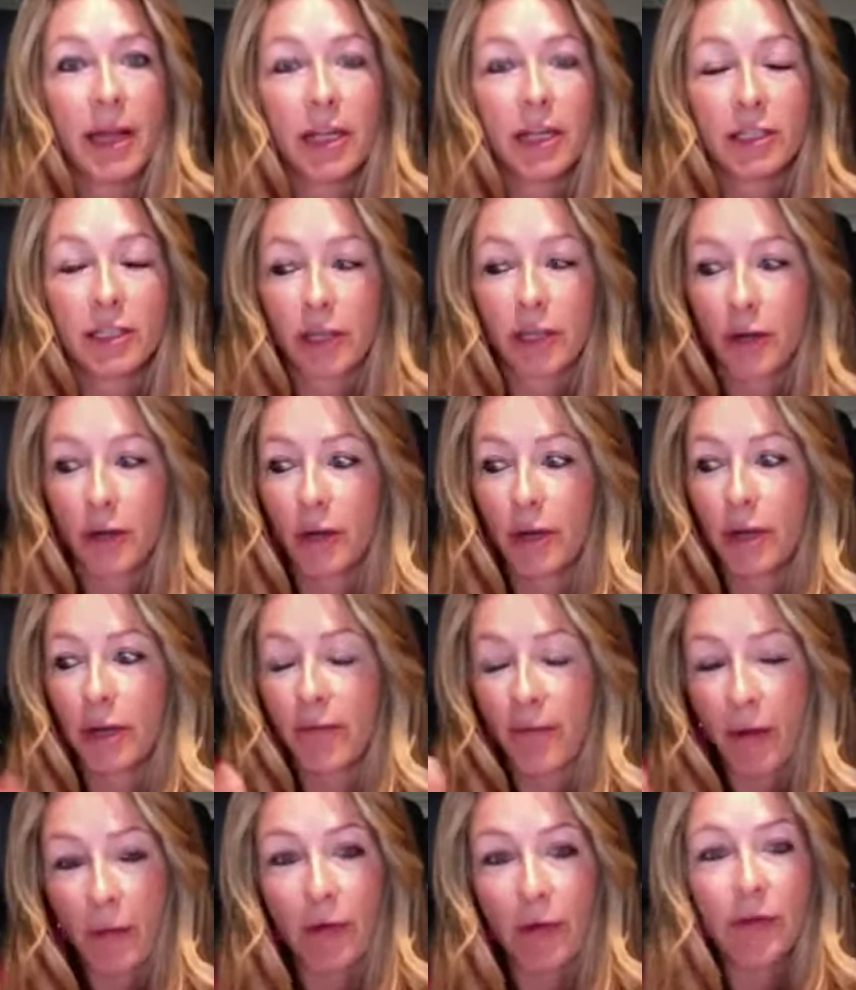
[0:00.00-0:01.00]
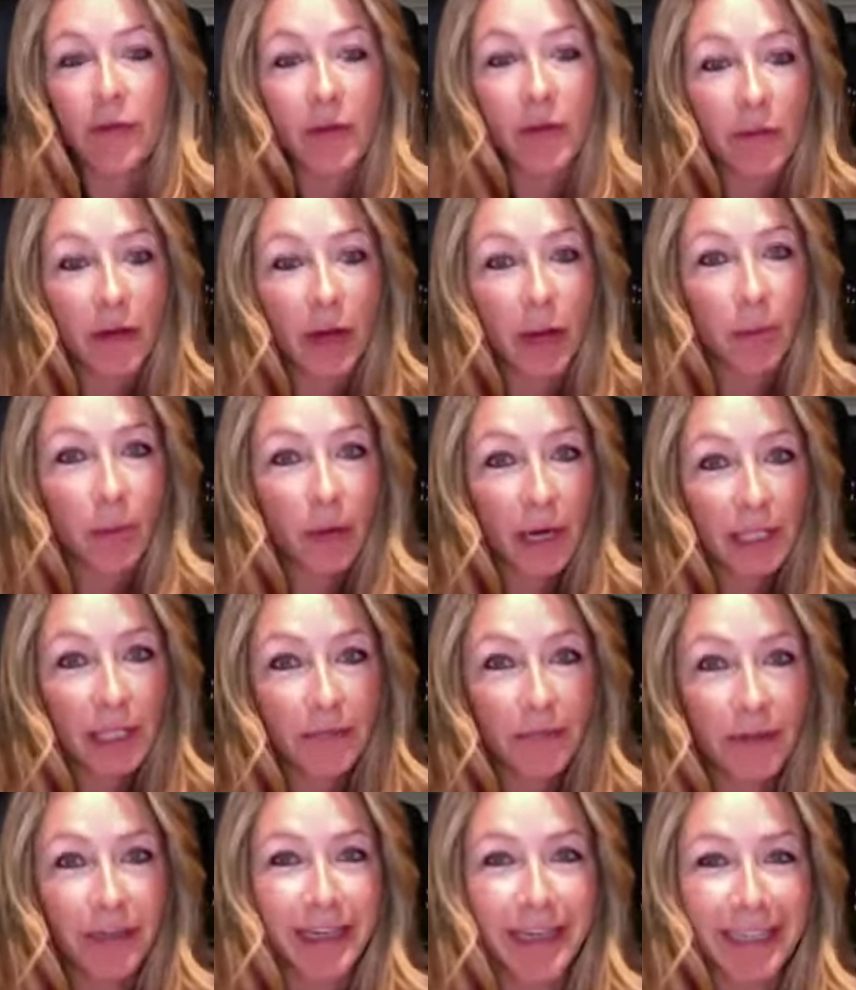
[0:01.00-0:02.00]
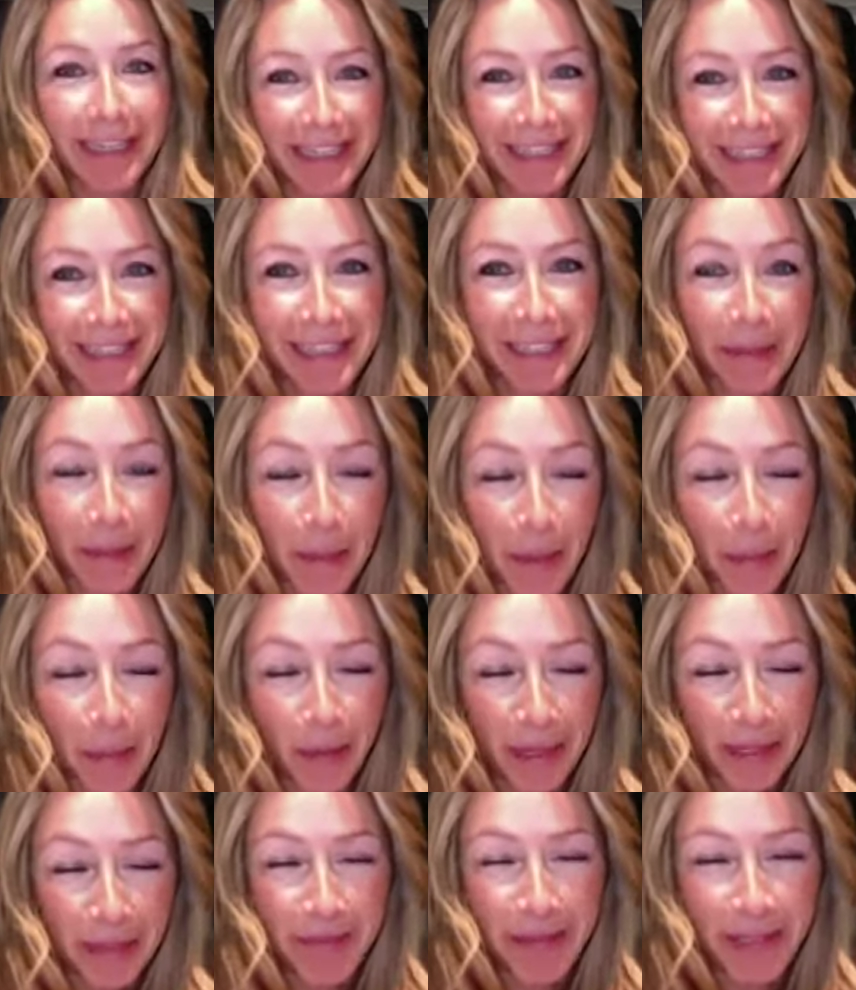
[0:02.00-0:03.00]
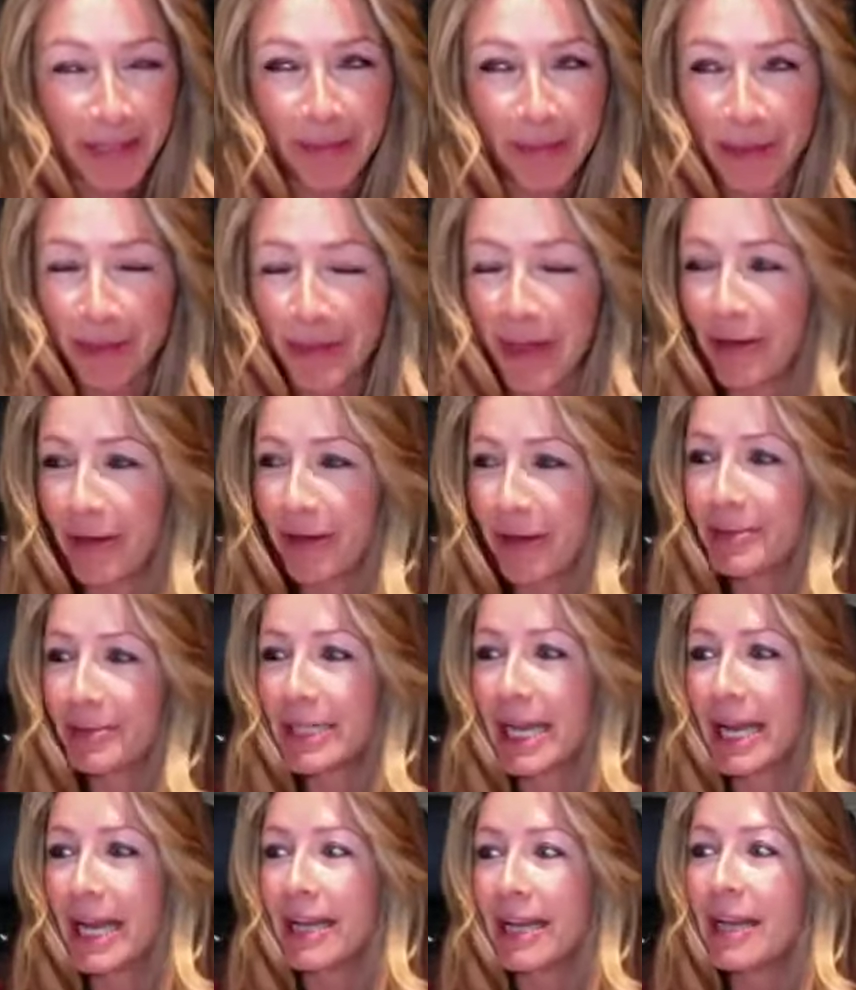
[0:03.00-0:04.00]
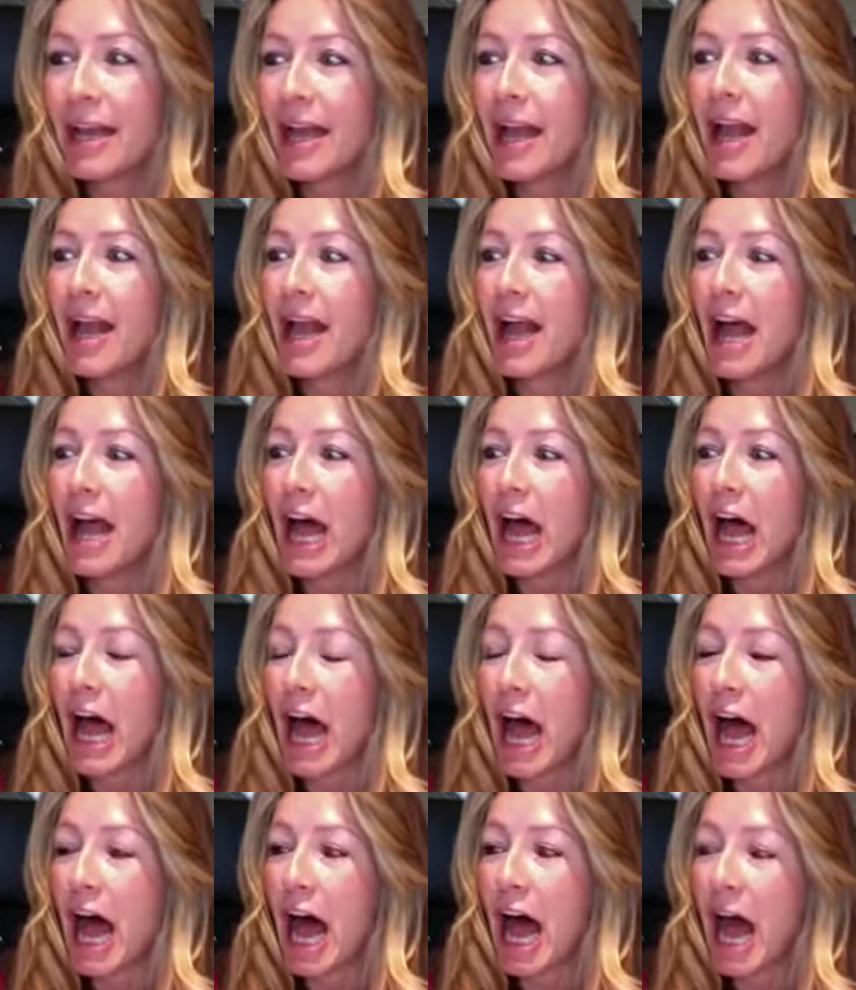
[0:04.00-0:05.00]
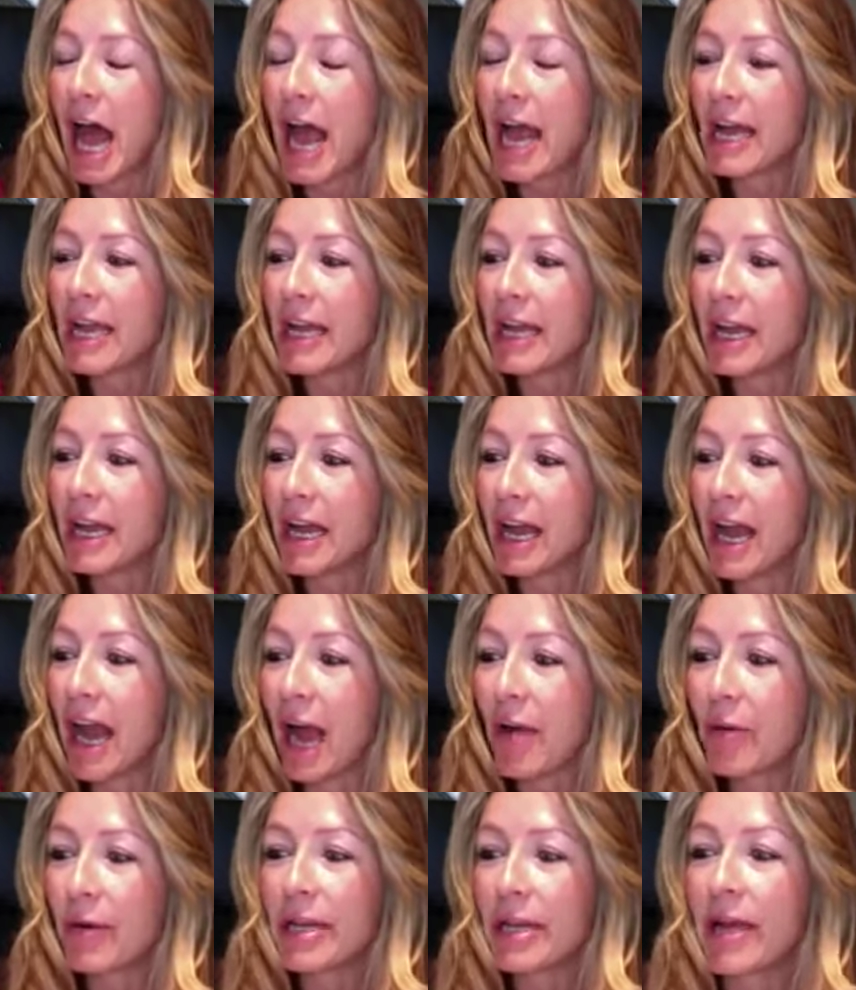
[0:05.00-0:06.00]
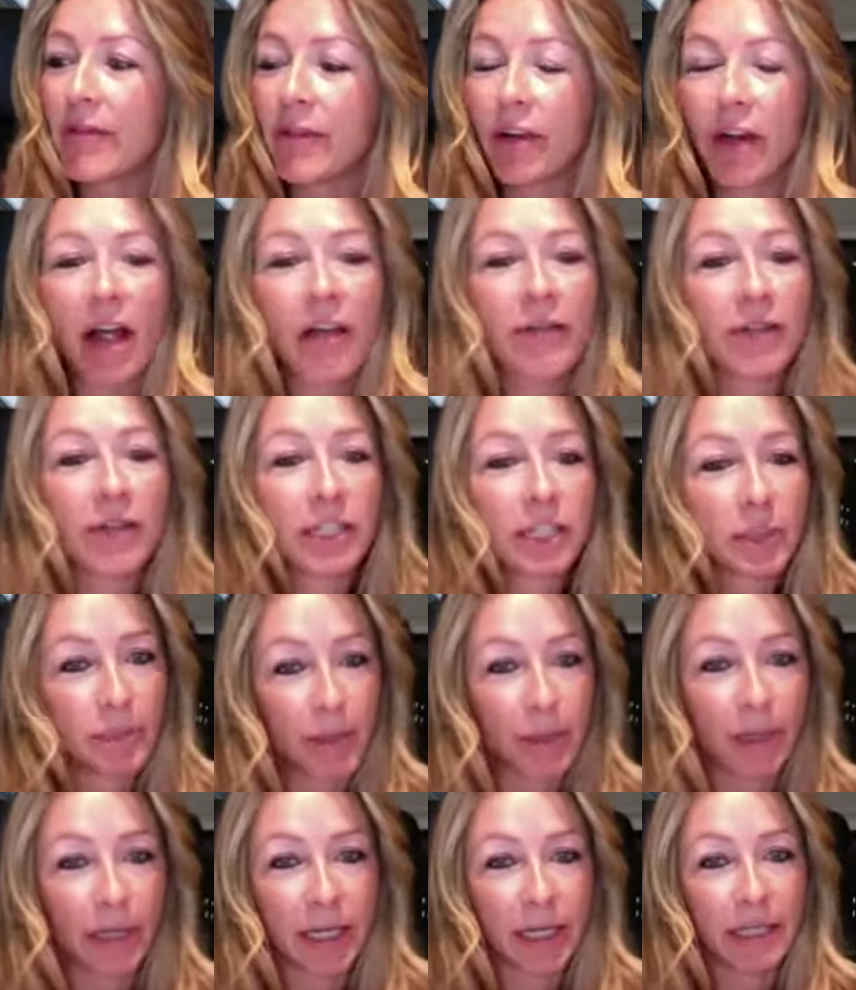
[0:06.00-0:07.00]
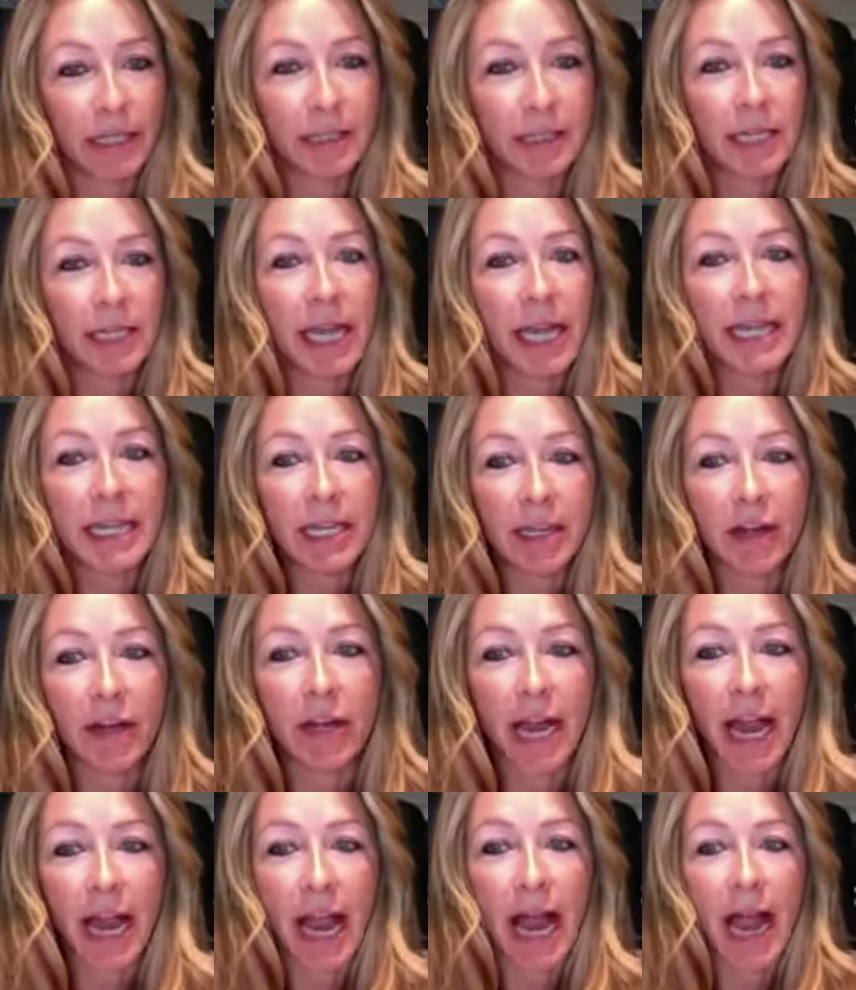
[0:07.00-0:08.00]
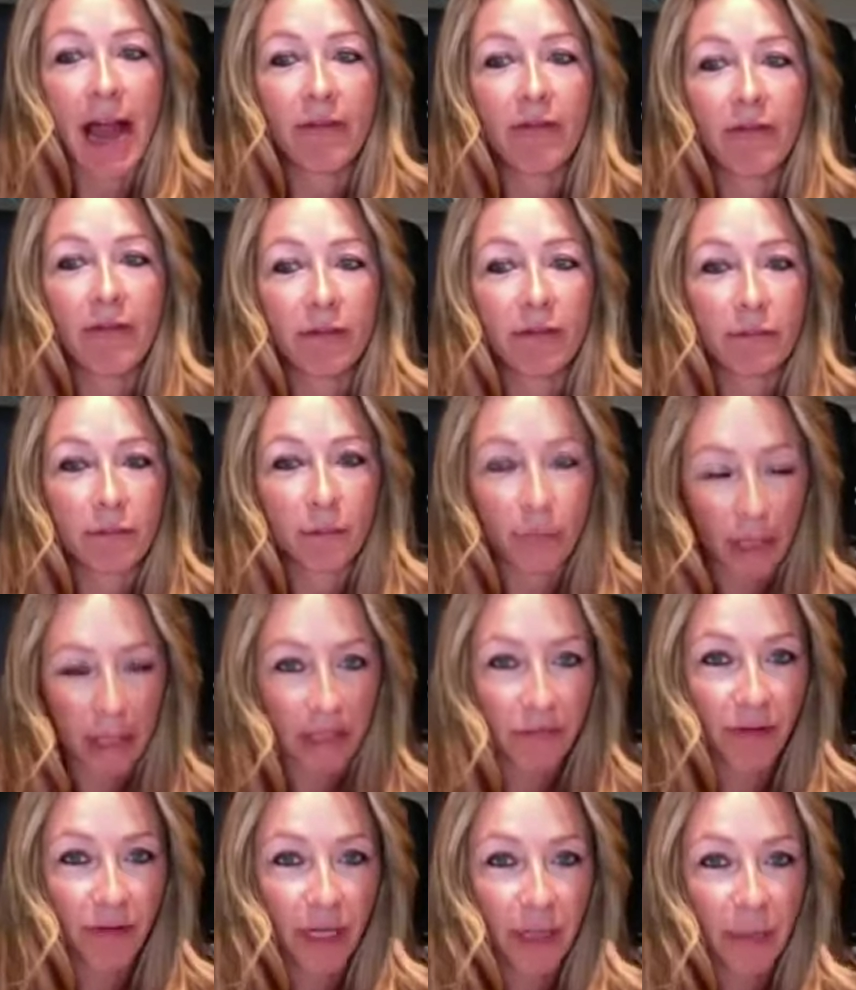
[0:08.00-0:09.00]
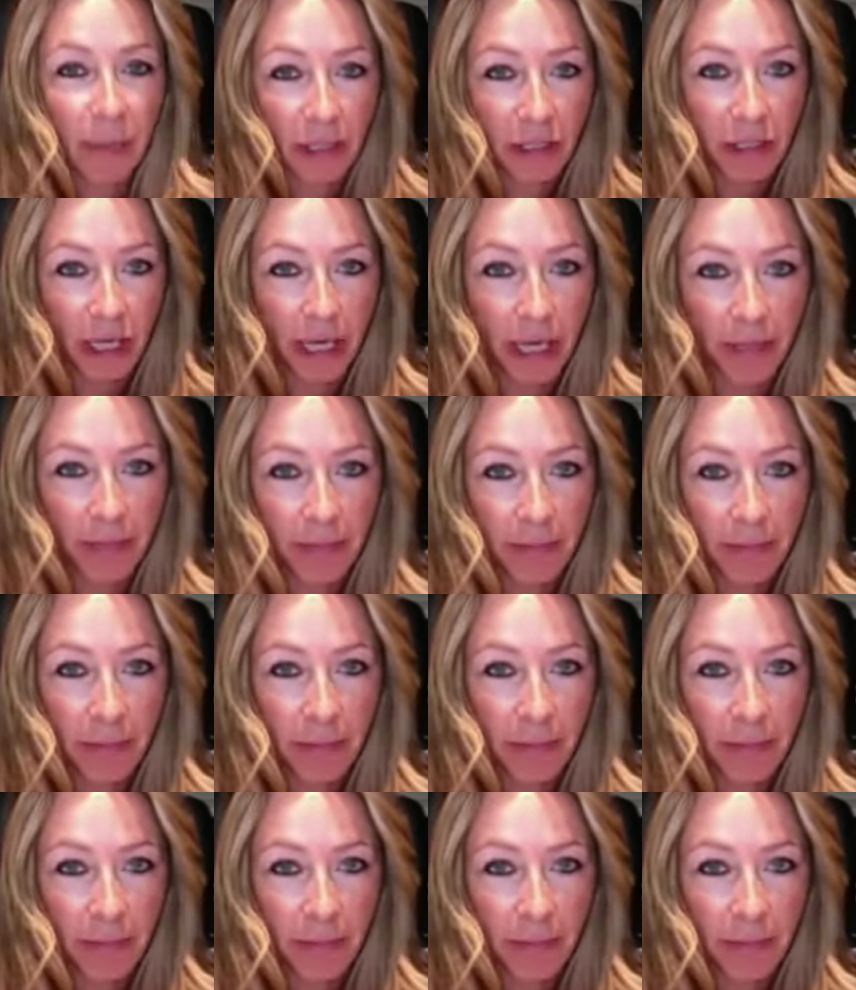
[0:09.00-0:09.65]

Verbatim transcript: So if I would have given up breastfeeding, this isn't about breastfeeding, but you get what I'm saying. I I would never have experienced a year and a half breastfeeding my child.